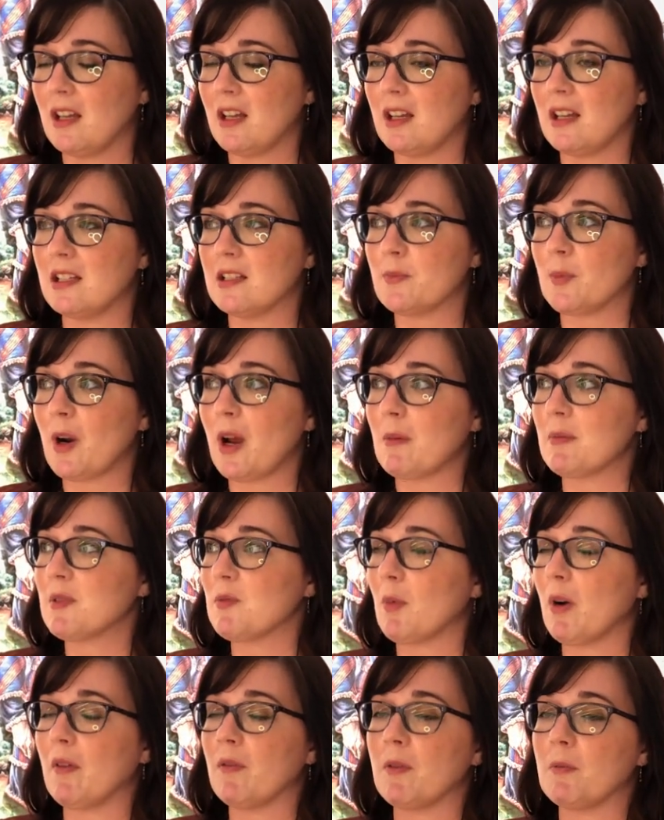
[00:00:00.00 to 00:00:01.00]
He's perhaps
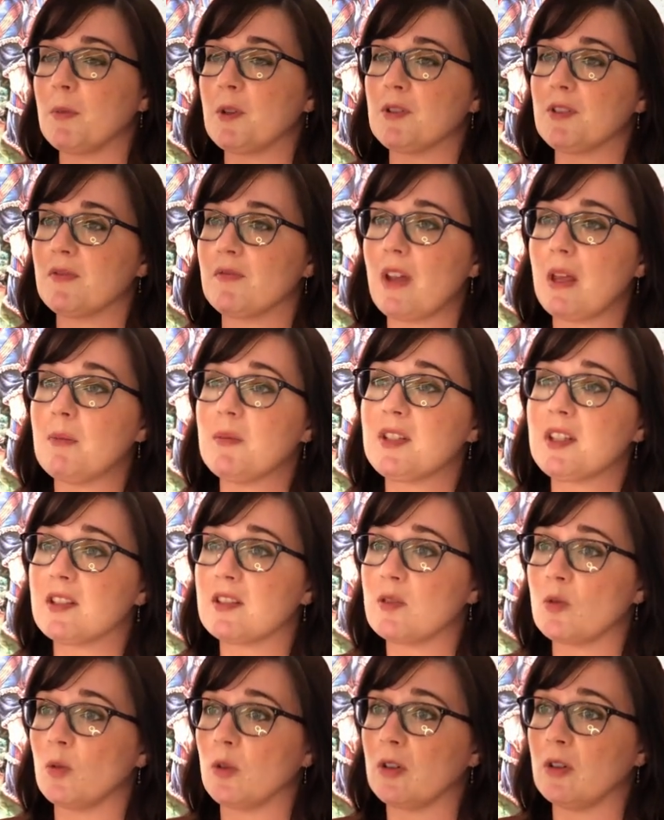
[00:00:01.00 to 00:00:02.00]
one of the most famous
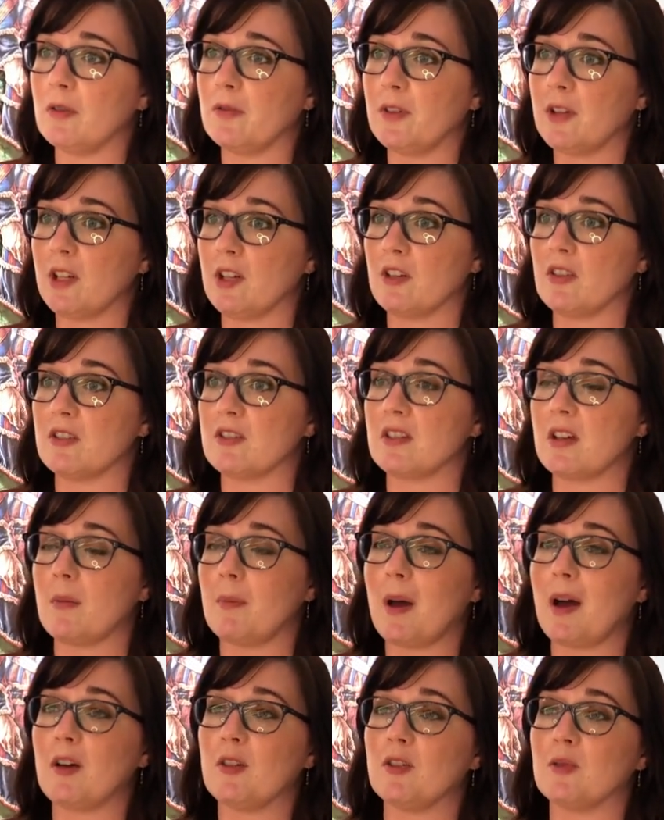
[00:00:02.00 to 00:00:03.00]
historical figures
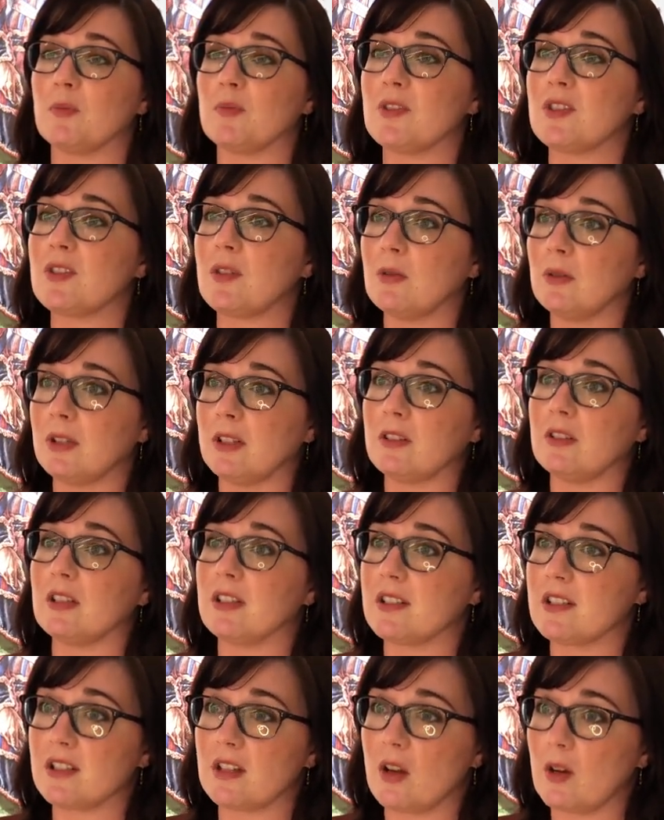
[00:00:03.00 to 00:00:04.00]
about whom so little
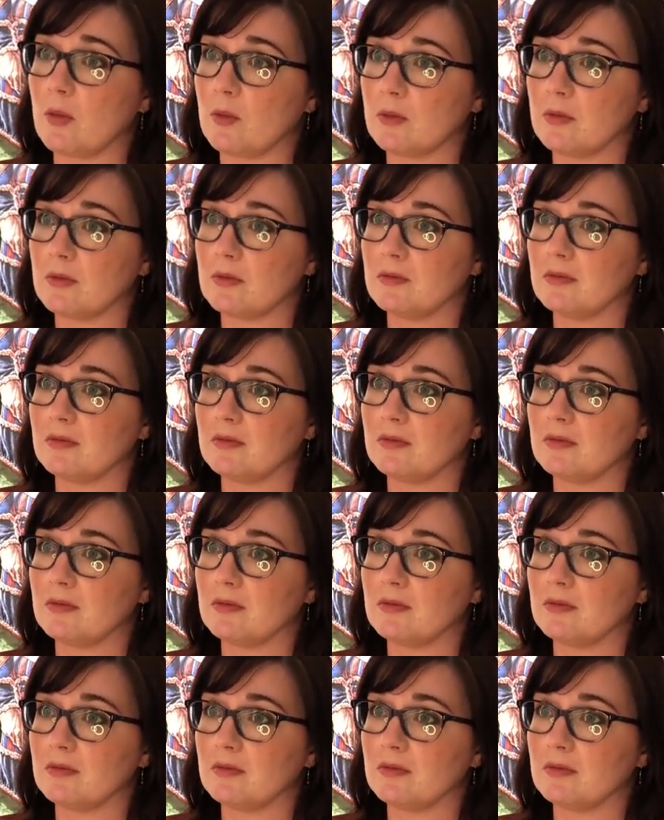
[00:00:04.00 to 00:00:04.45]
is known.